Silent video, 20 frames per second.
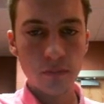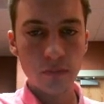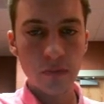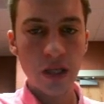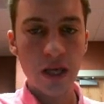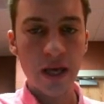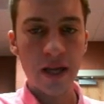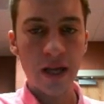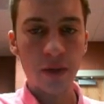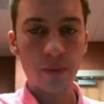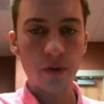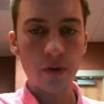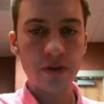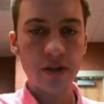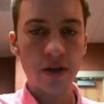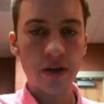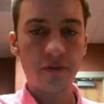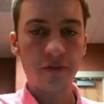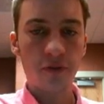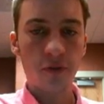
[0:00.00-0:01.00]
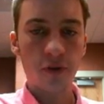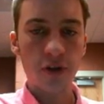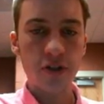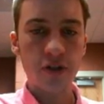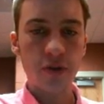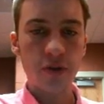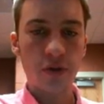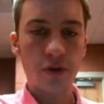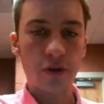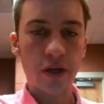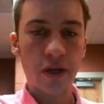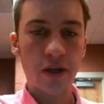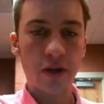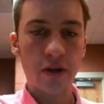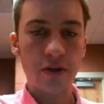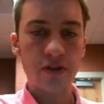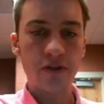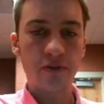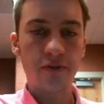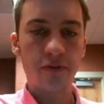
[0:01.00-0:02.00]
And I wrote down forty-two hundred and
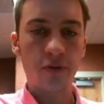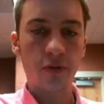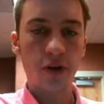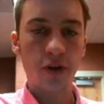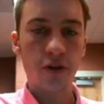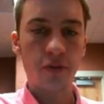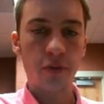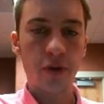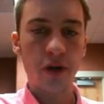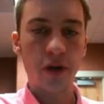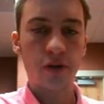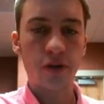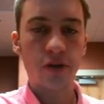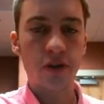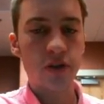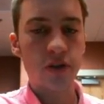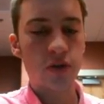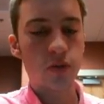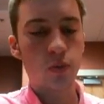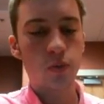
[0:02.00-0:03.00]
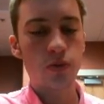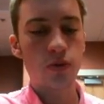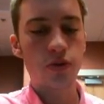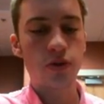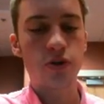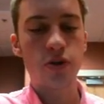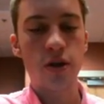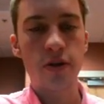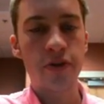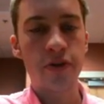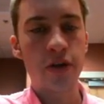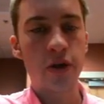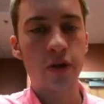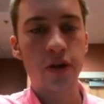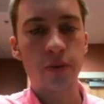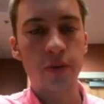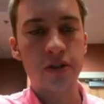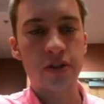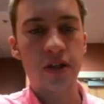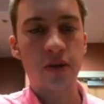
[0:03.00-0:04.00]
also forty-three hundred because the only
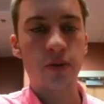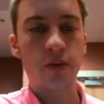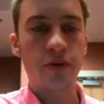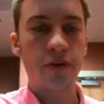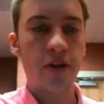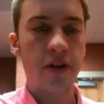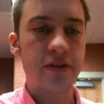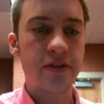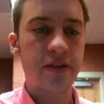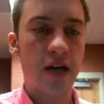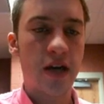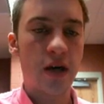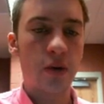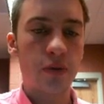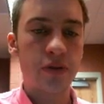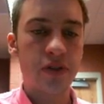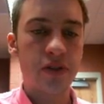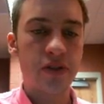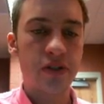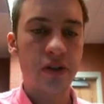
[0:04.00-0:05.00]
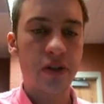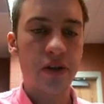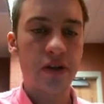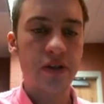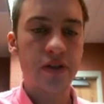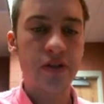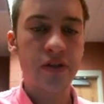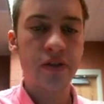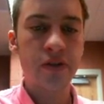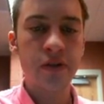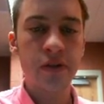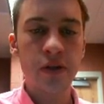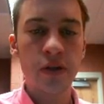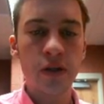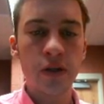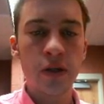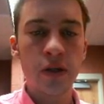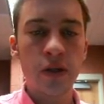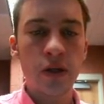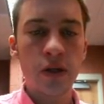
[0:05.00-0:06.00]
reason I wrote that down was because of this.
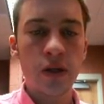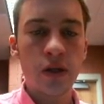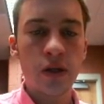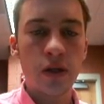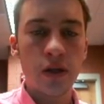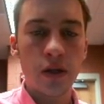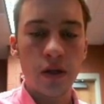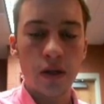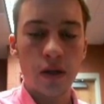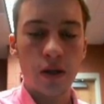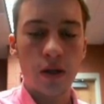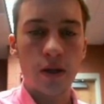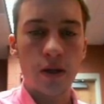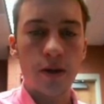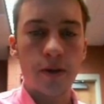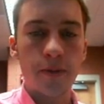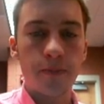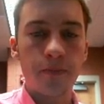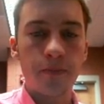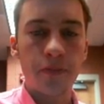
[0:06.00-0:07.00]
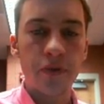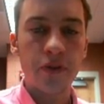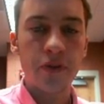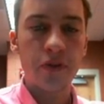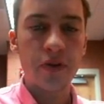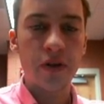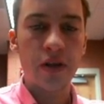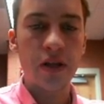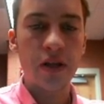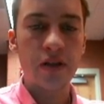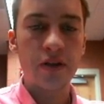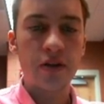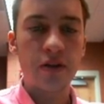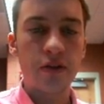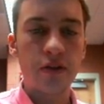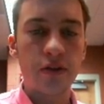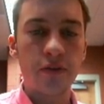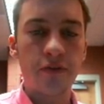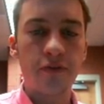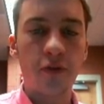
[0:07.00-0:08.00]
Um, it,
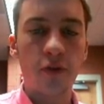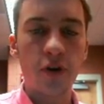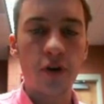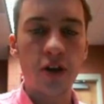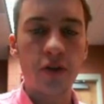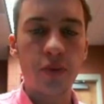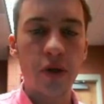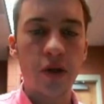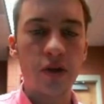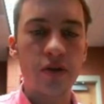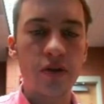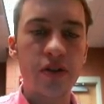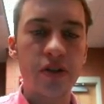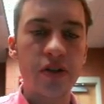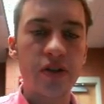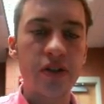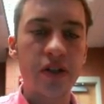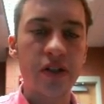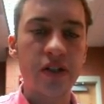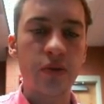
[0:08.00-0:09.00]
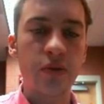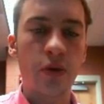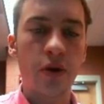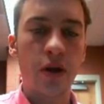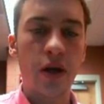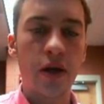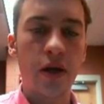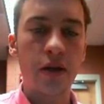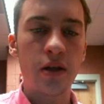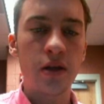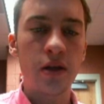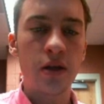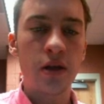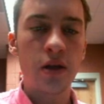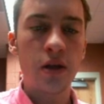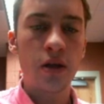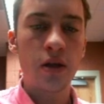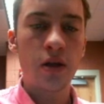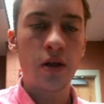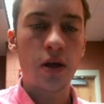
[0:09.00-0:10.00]
forty-three hundred is the sixty-one eight
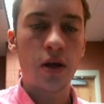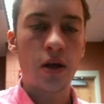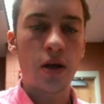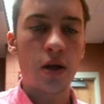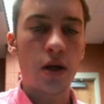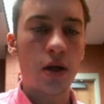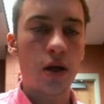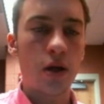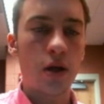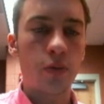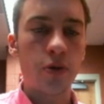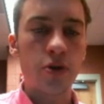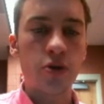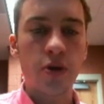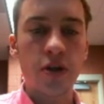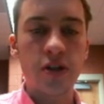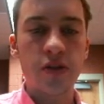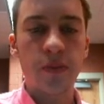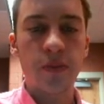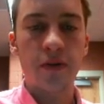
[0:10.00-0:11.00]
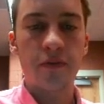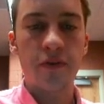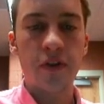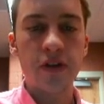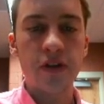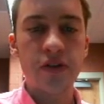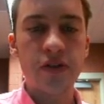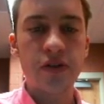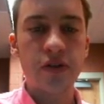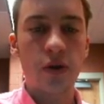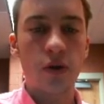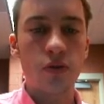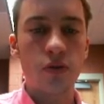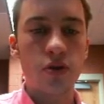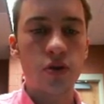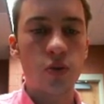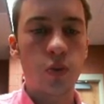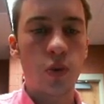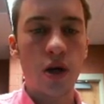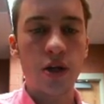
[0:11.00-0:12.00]
uh, retracement of this, so
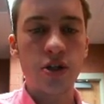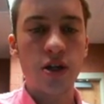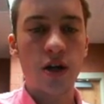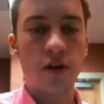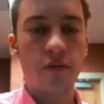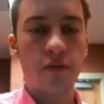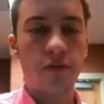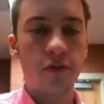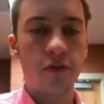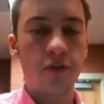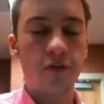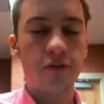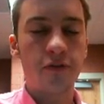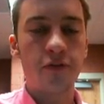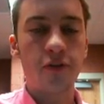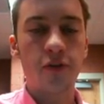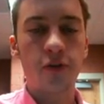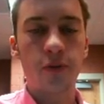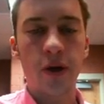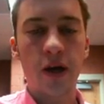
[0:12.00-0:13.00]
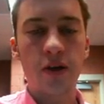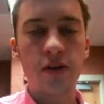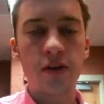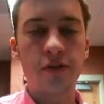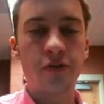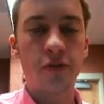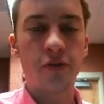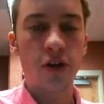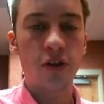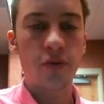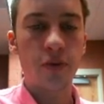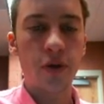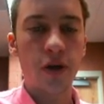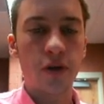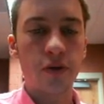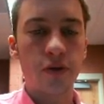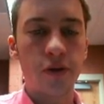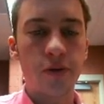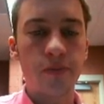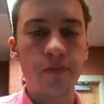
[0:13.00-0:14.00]
just watch out for the, for around the forty-three
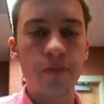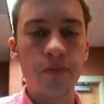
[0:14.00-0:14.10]
hundred